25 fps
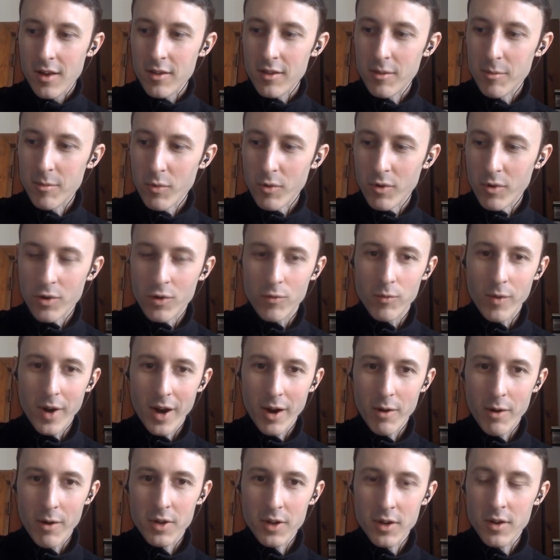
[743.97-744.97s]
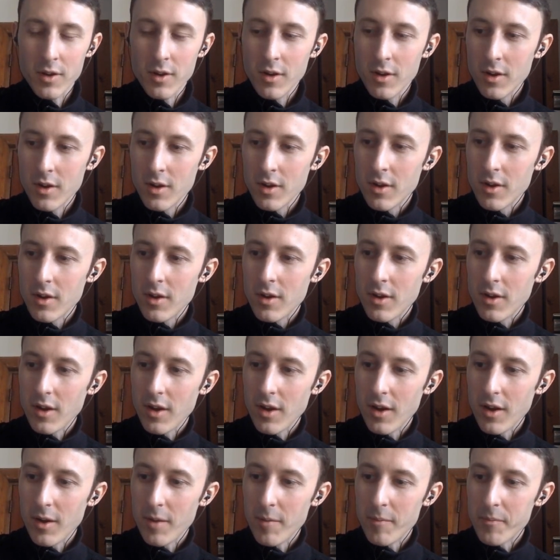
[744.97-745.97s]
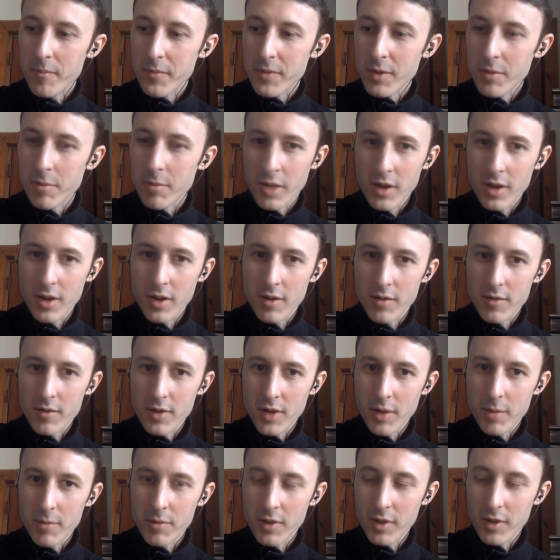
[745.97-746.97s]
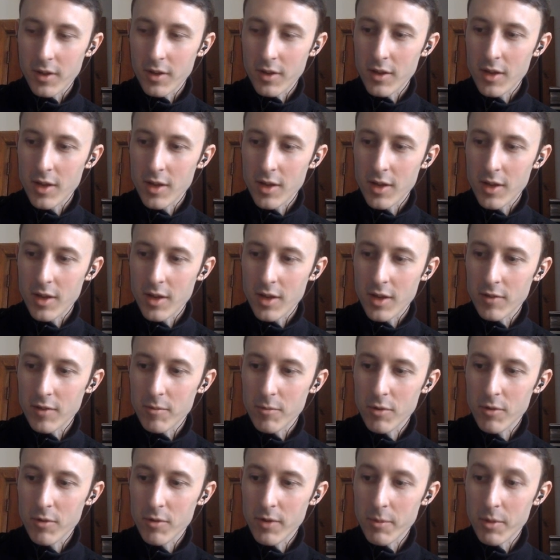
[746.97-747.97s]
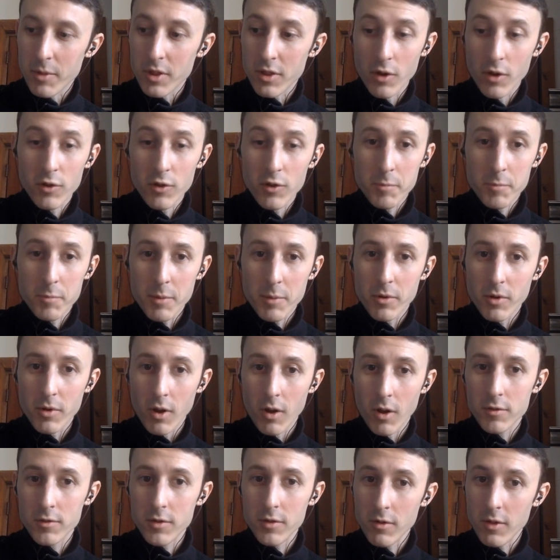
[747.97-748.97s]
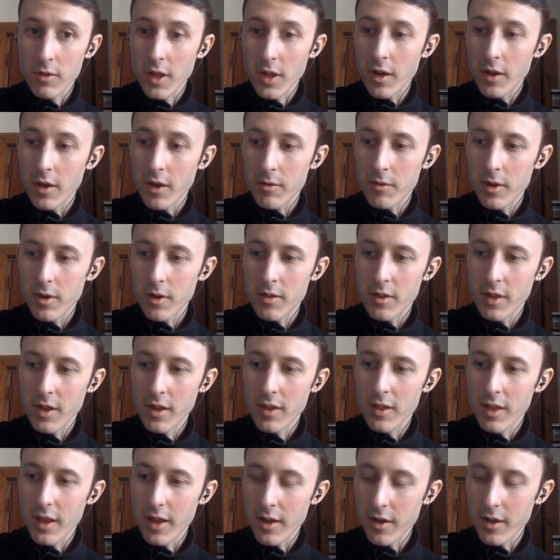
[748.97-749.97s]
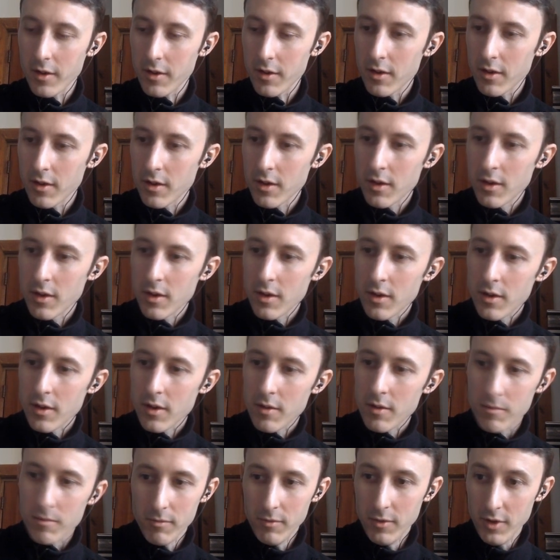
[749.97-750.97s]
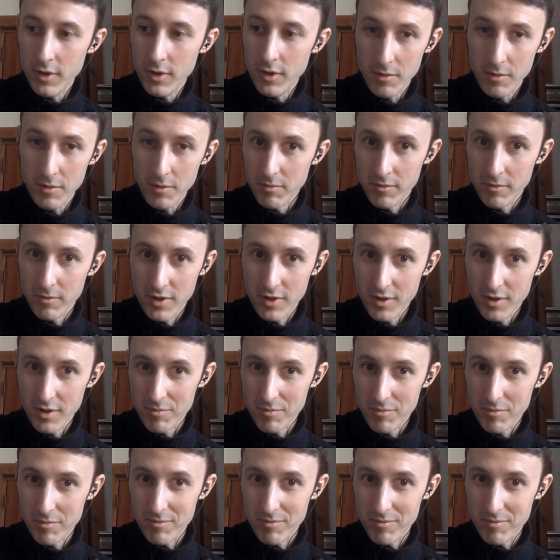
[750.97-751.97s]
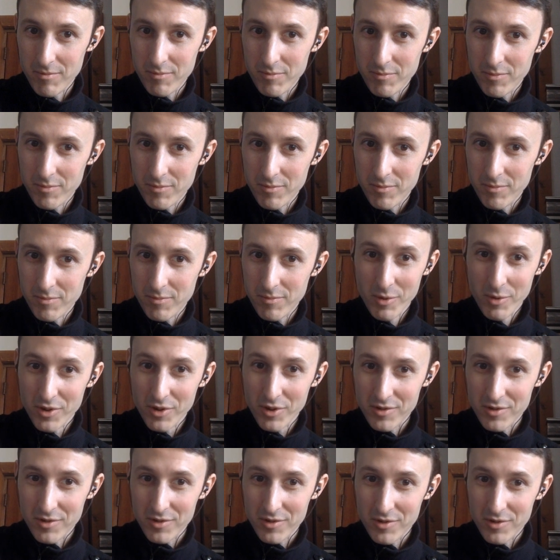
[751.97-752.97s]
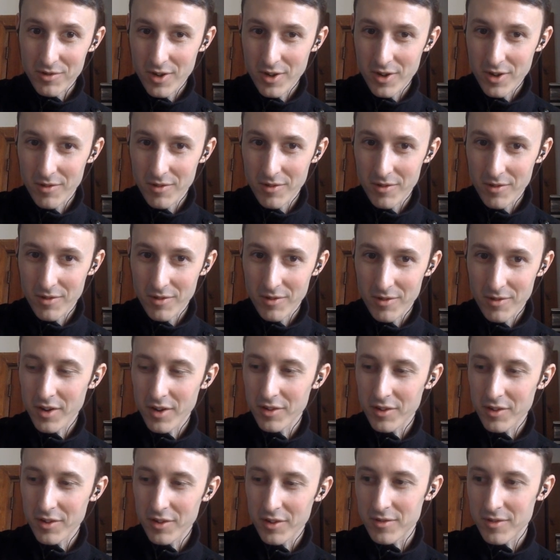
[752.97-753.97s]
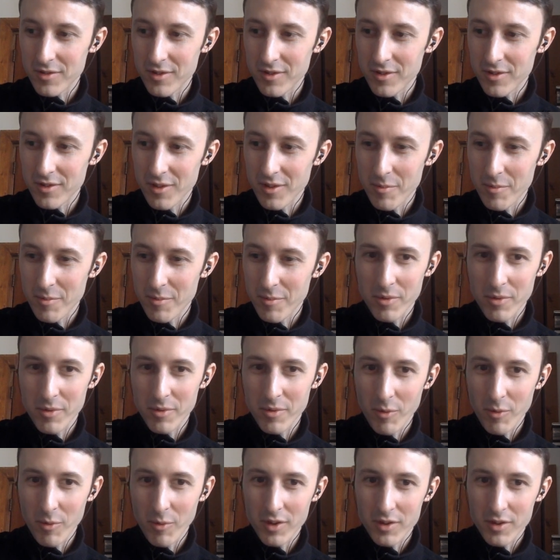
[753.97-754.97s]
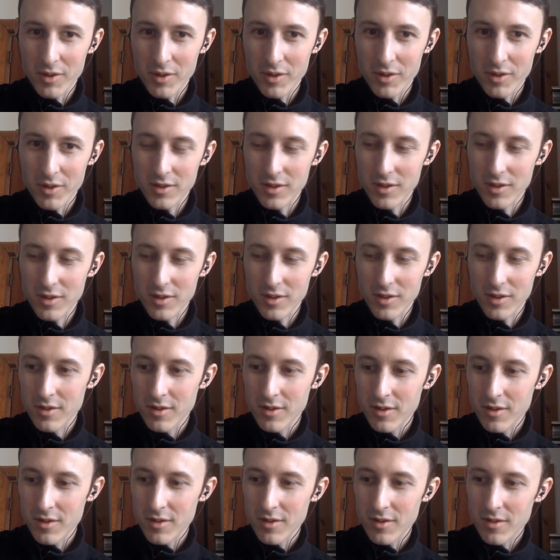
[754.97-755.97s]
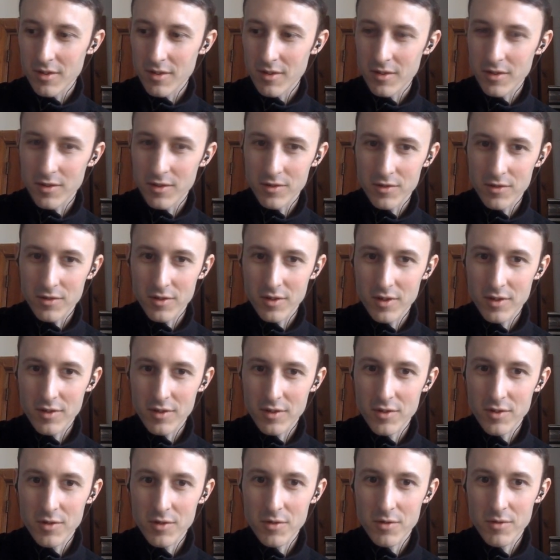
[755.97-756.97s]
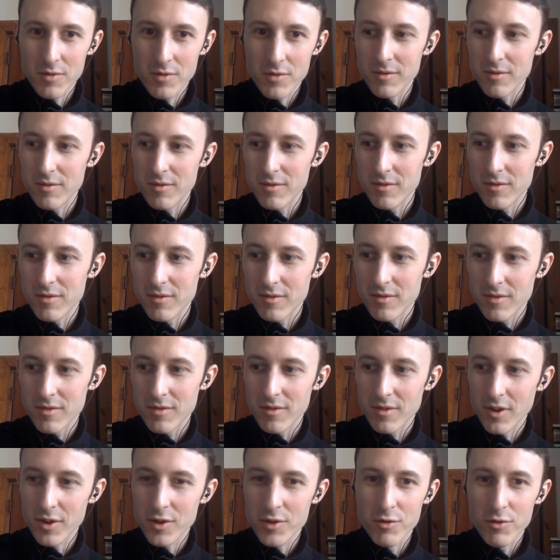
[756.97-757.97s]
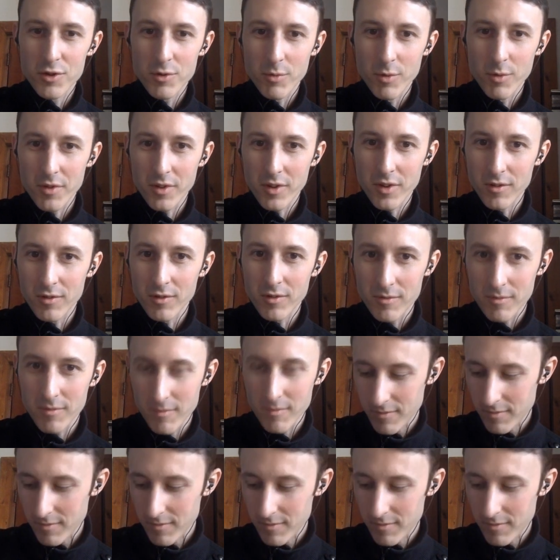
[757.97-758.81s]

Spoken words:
the more grounded, competitive types that can keep things moving. But those people also lack, right? They lack the dreamers, you know, the artists, the people that want to see these new and unusual things.